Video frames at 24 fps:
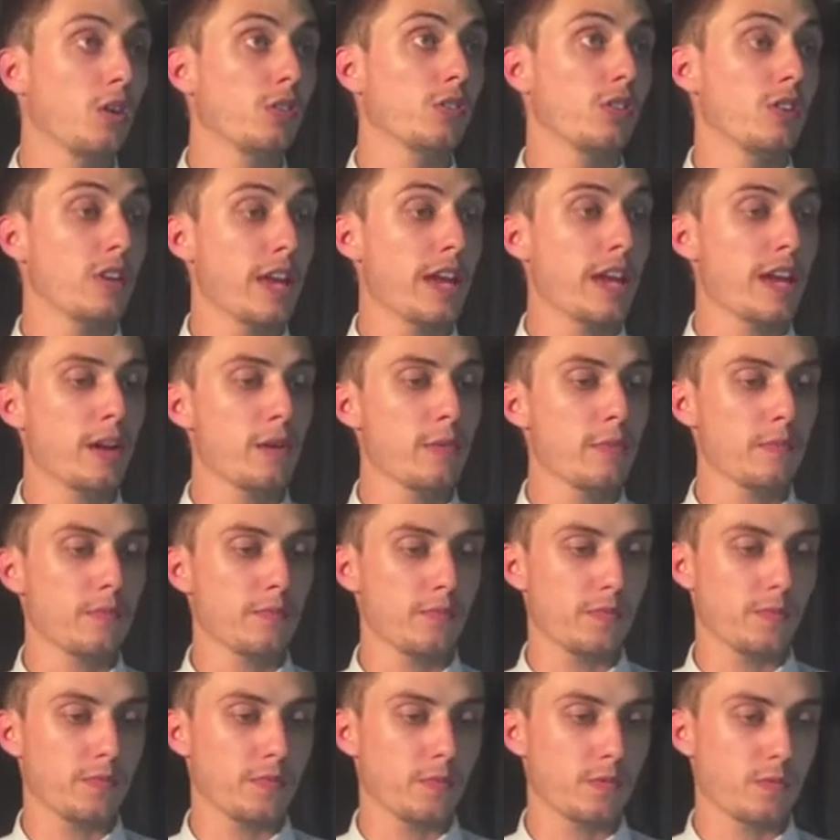So now,
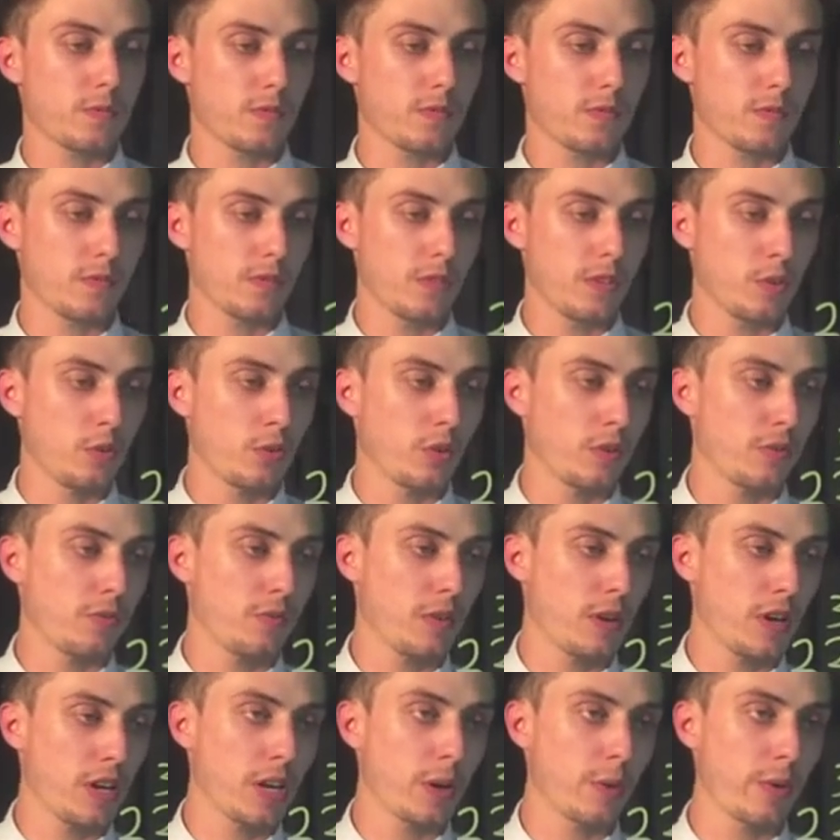in order to
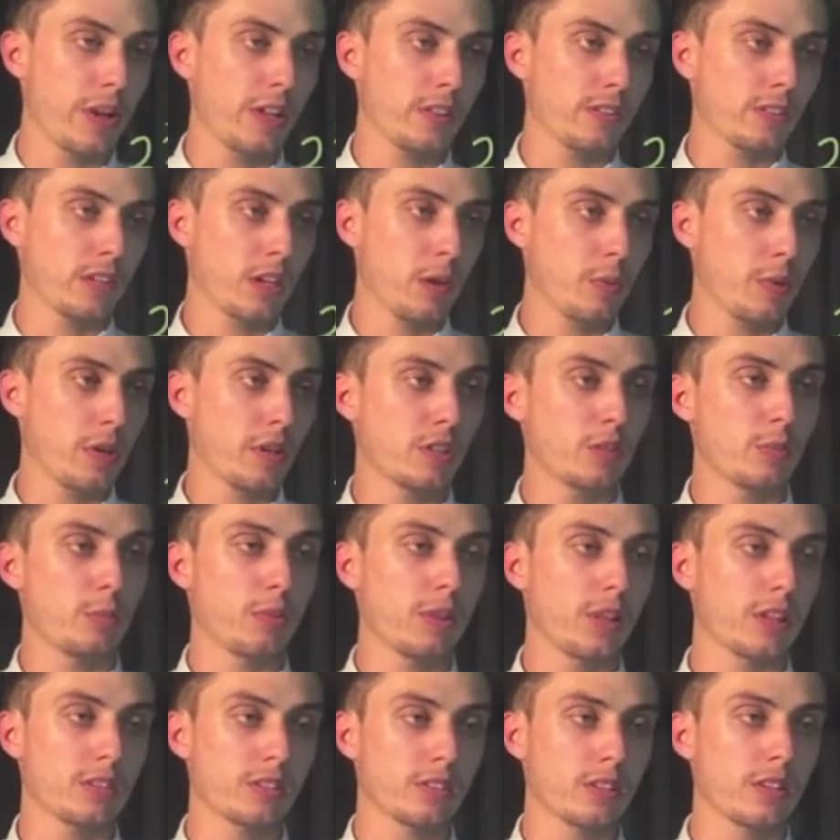find our answer, we need to
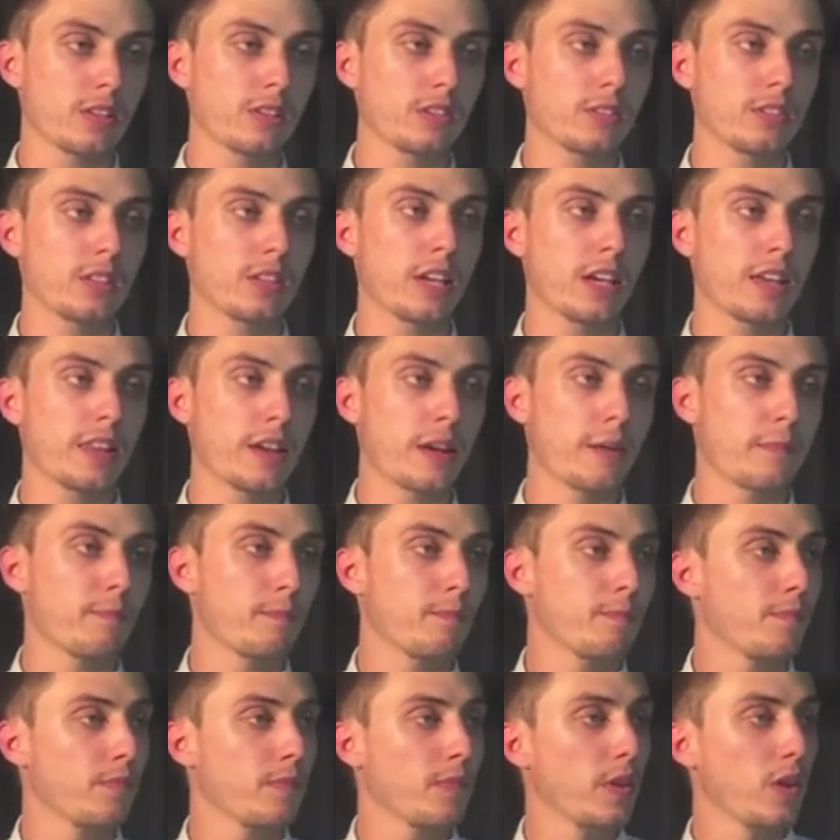plus these together.
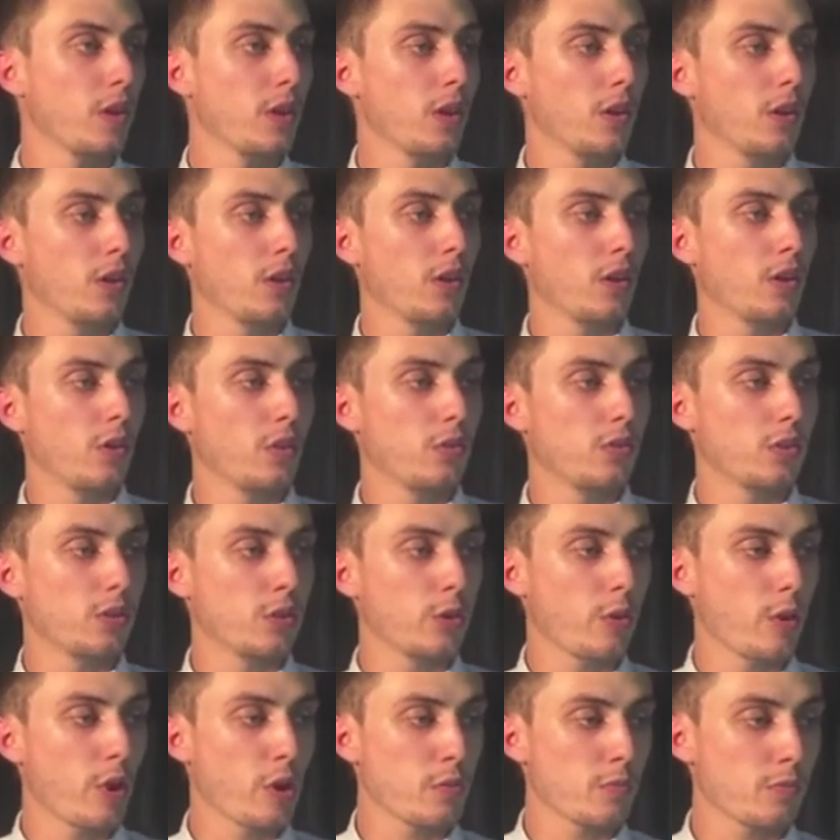
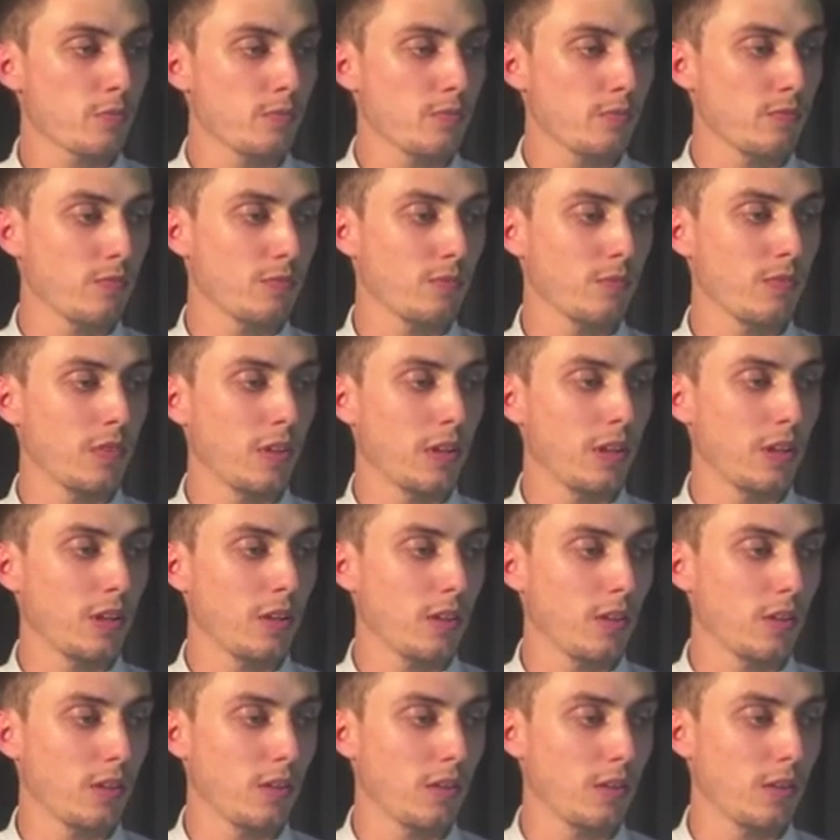0,
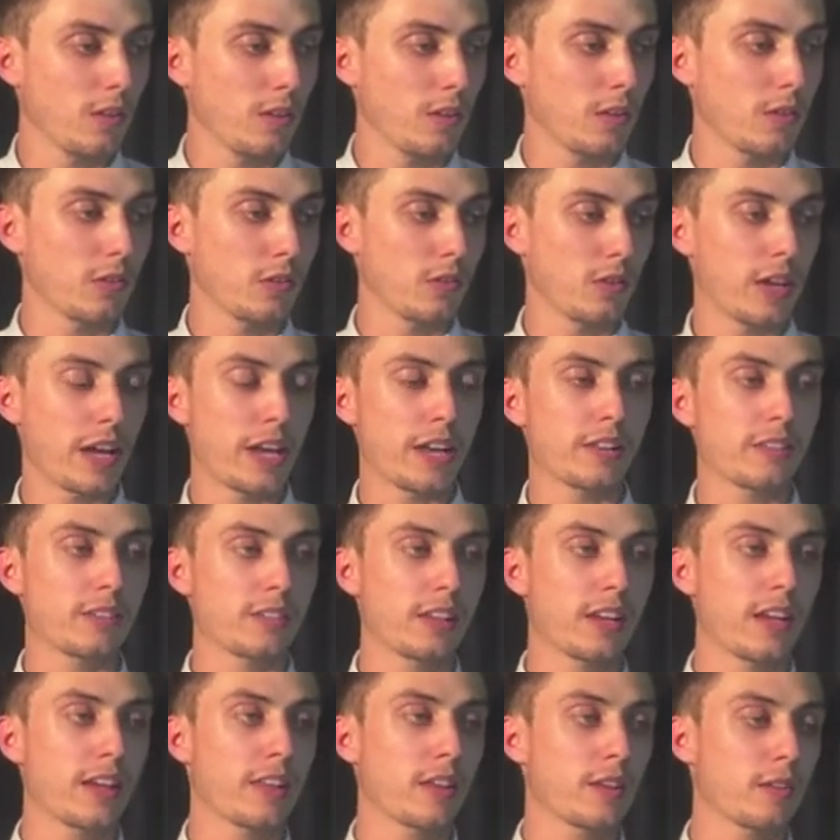add it
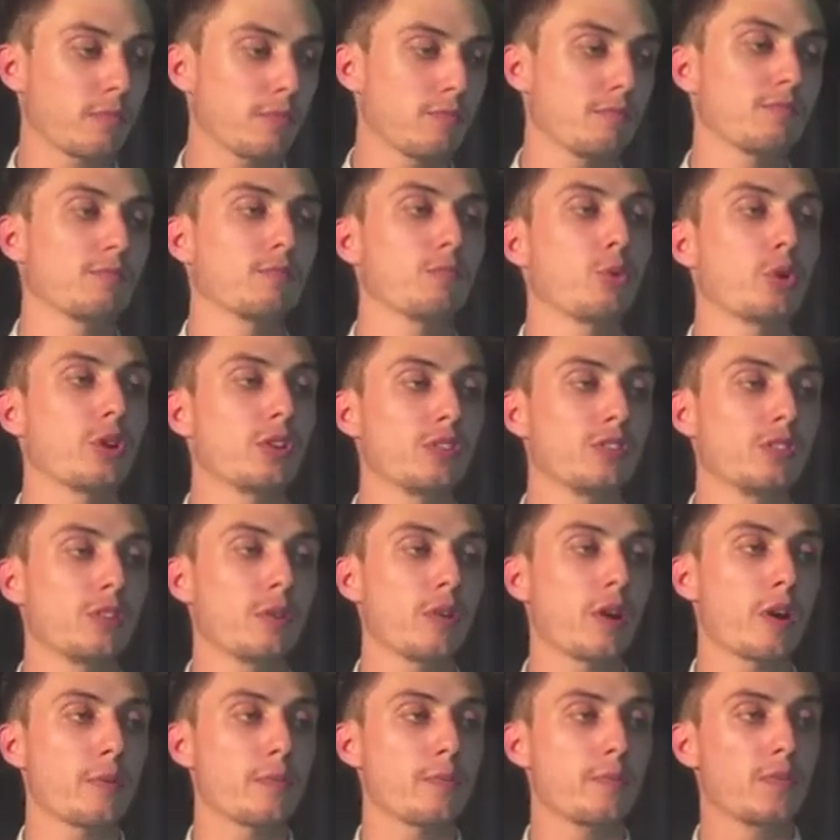together, bring
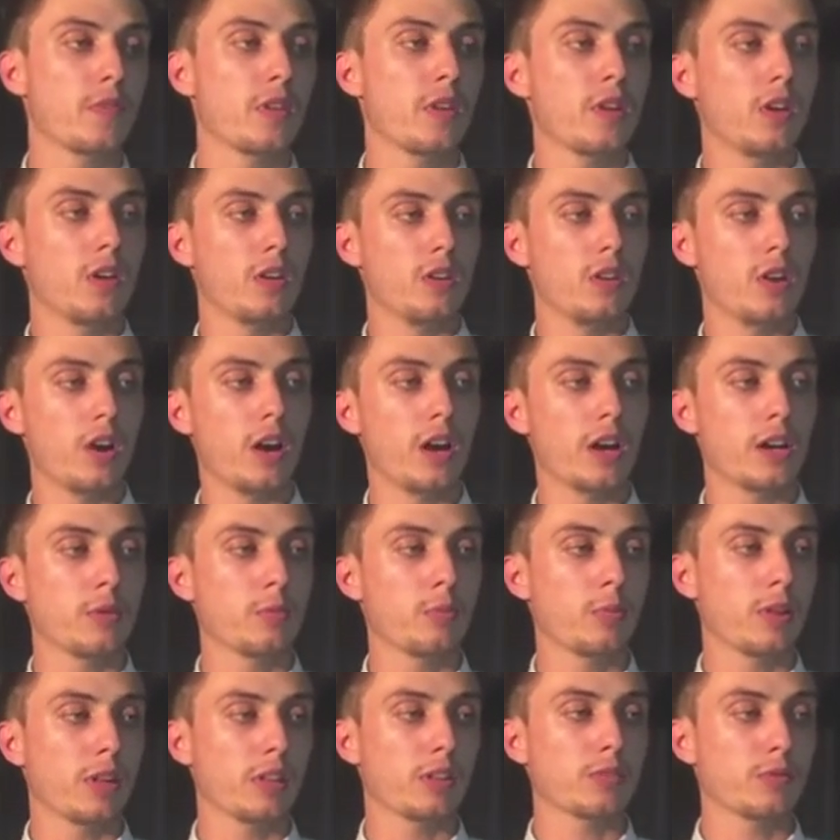0. 9
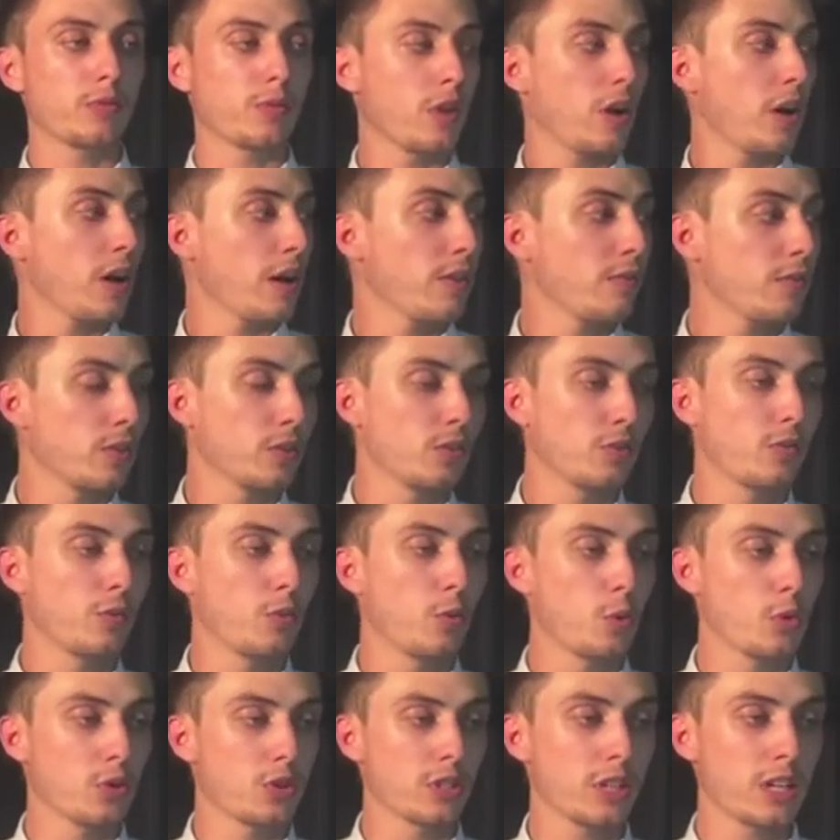plus 5 is
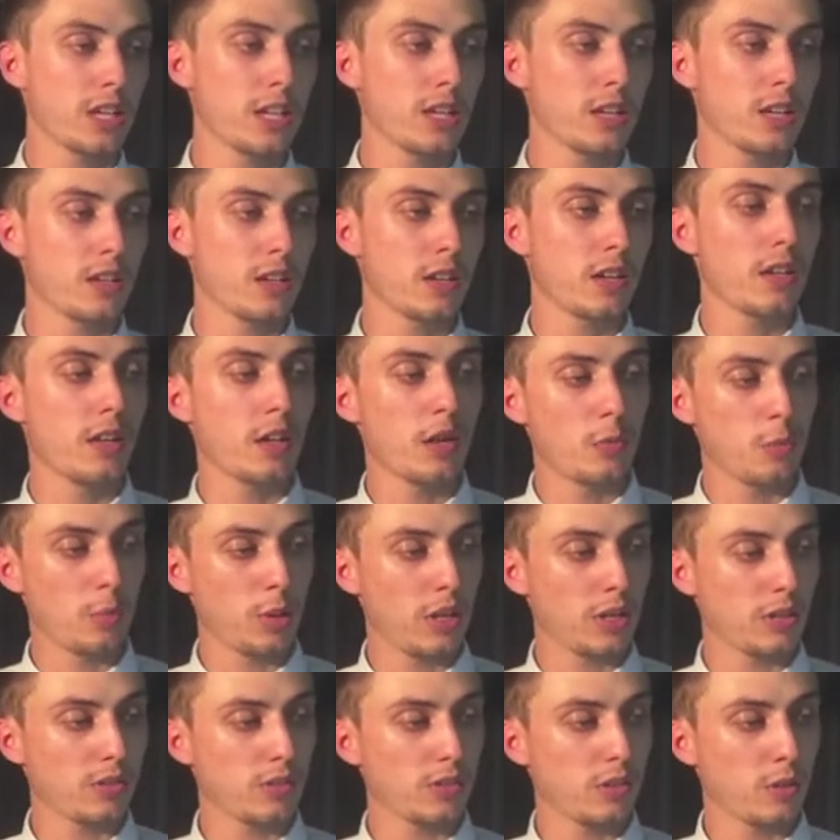14,
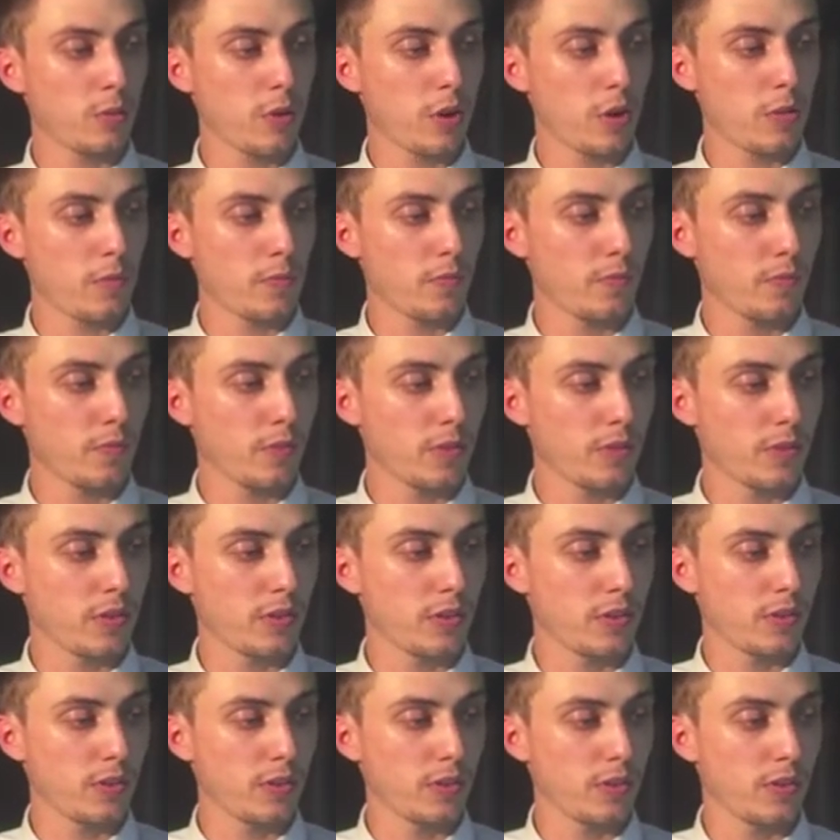plus 0.
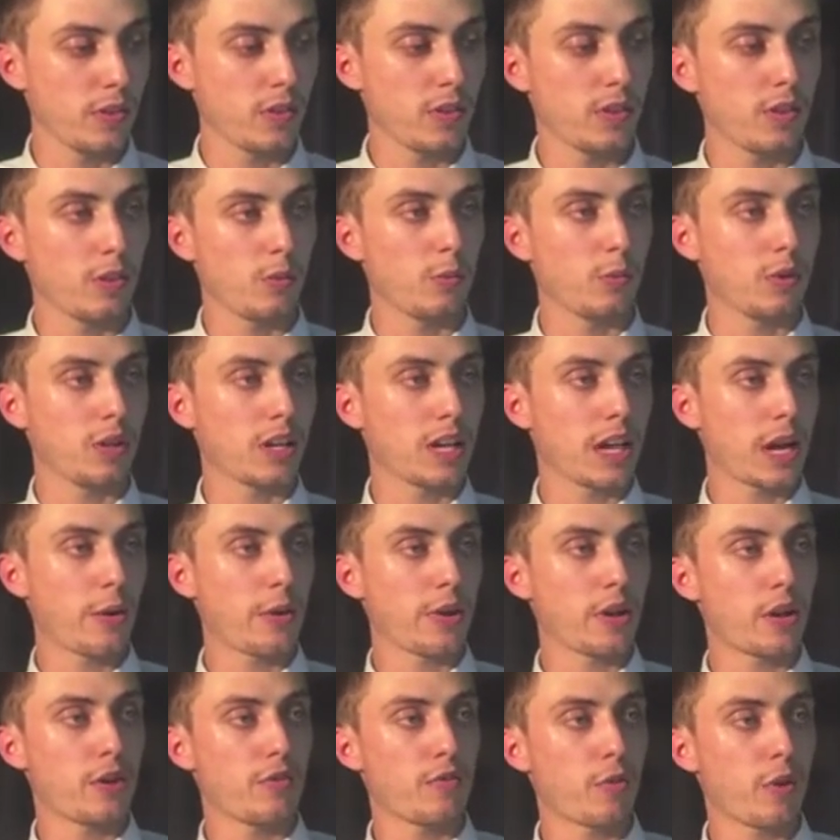We
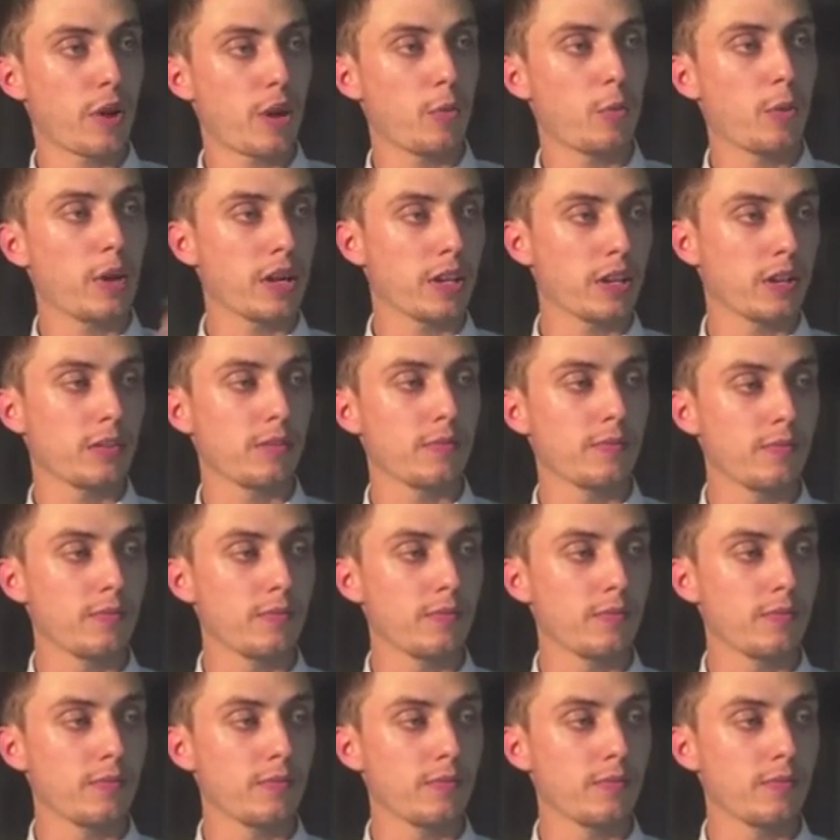carry over our 1.